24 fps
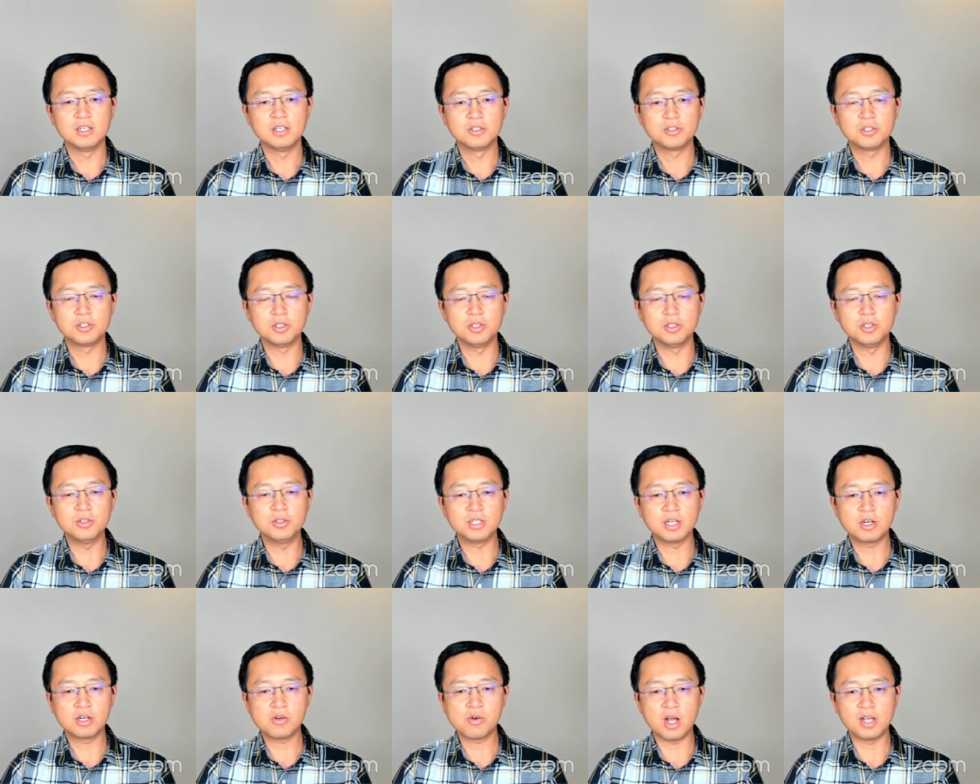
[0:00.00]
She looked
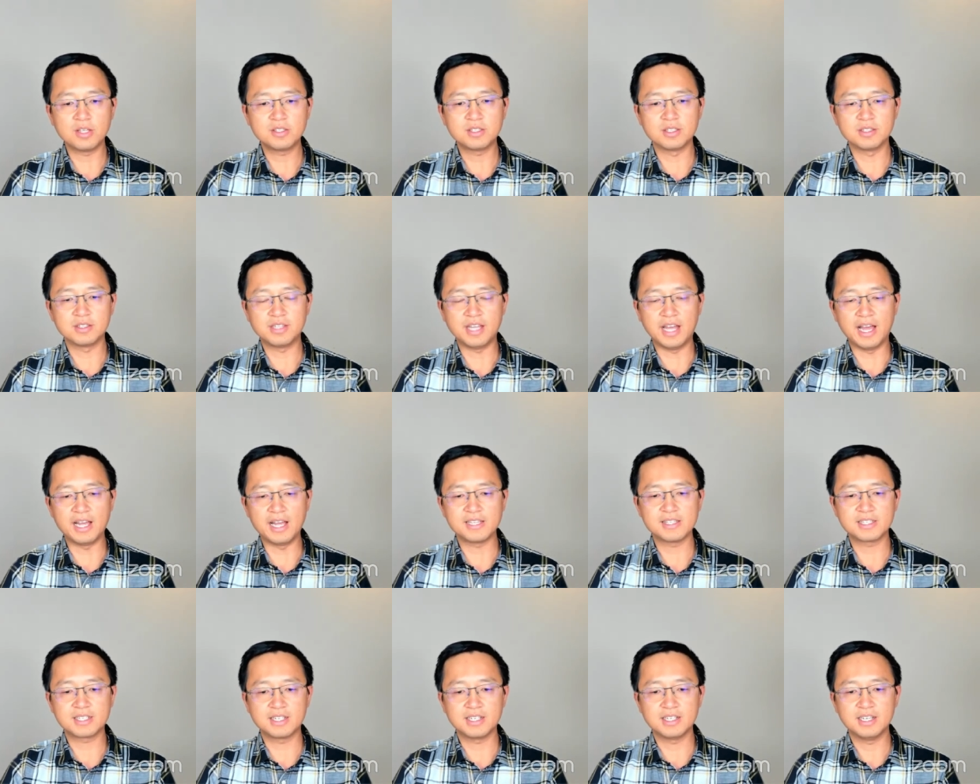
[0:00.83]
across the
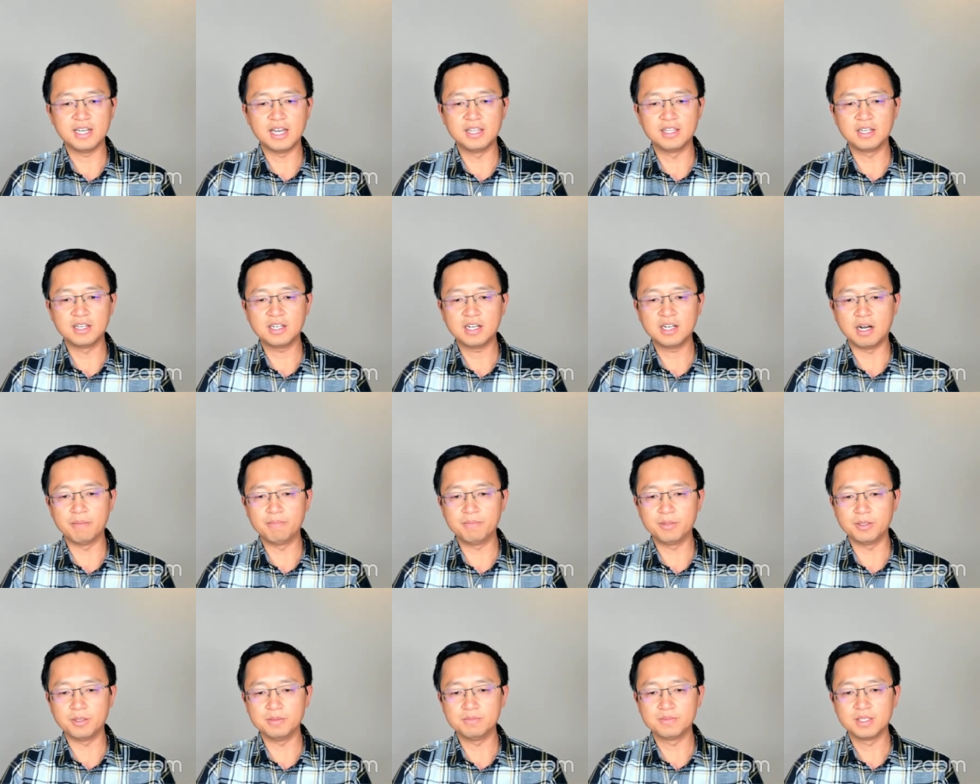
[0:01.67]
desk at the
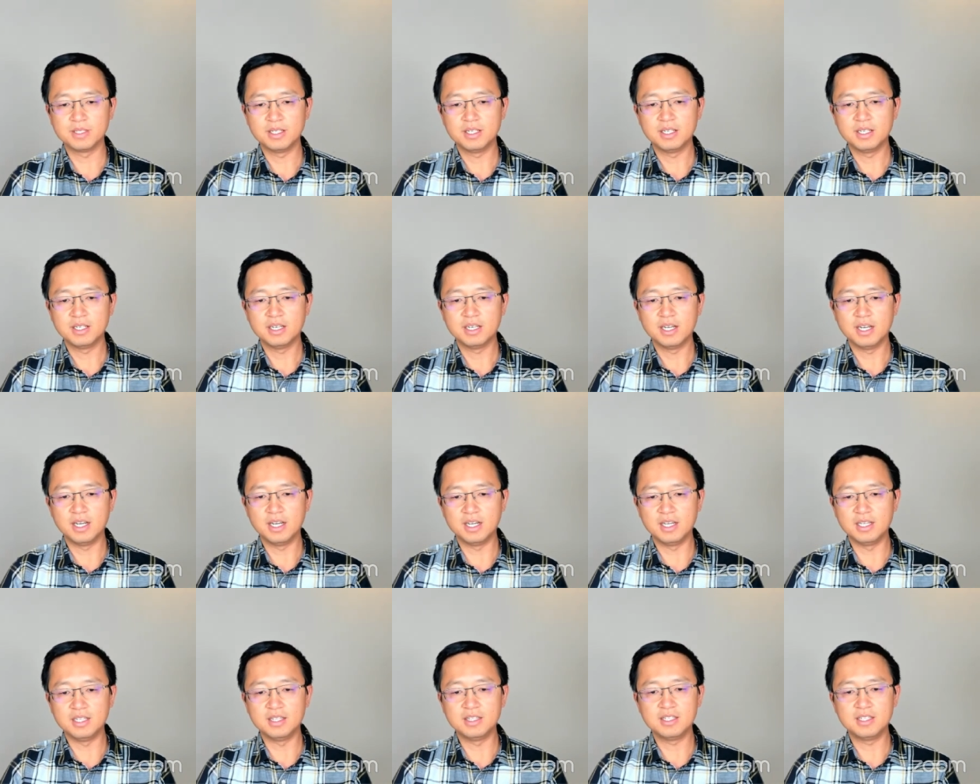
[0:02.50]
couple
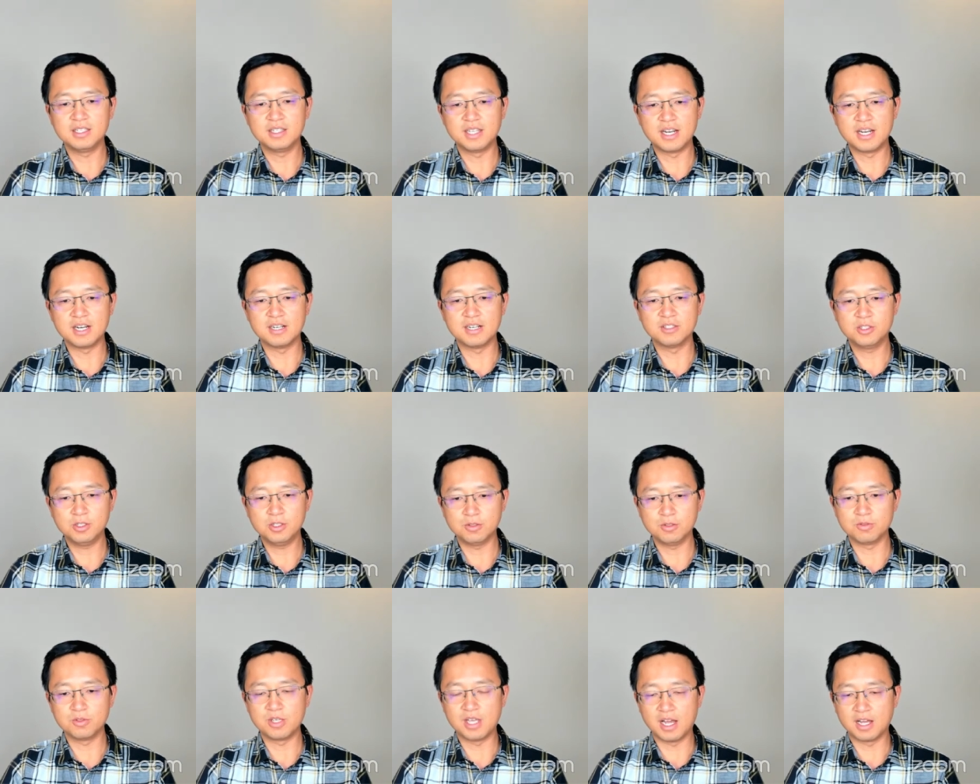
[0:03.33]
and their
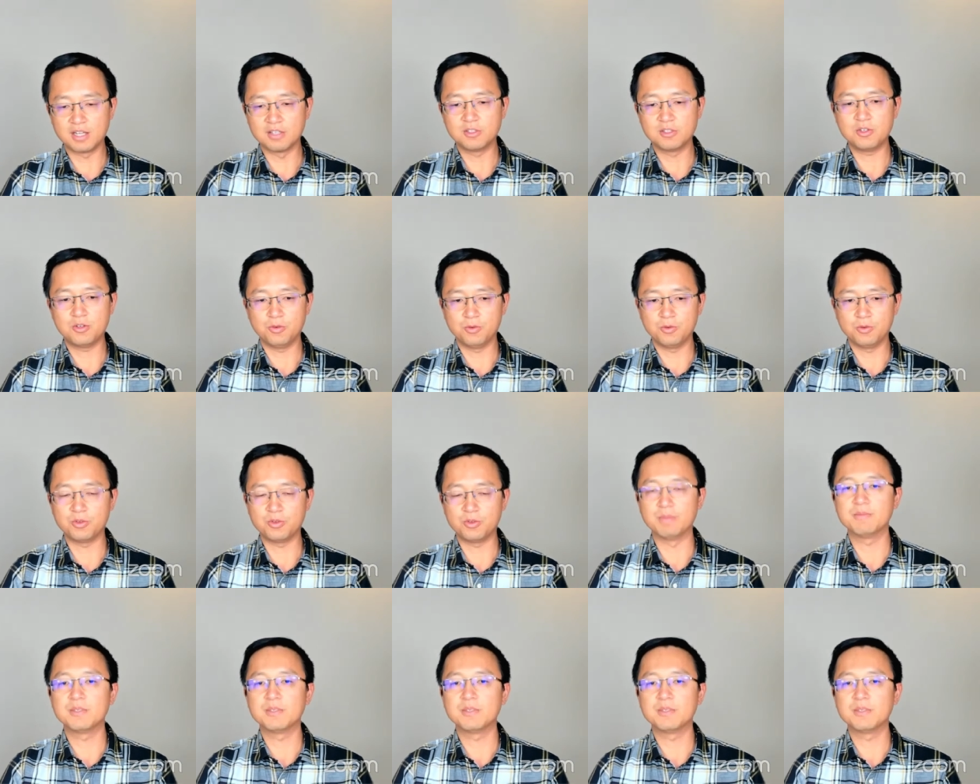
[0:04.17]
two young children.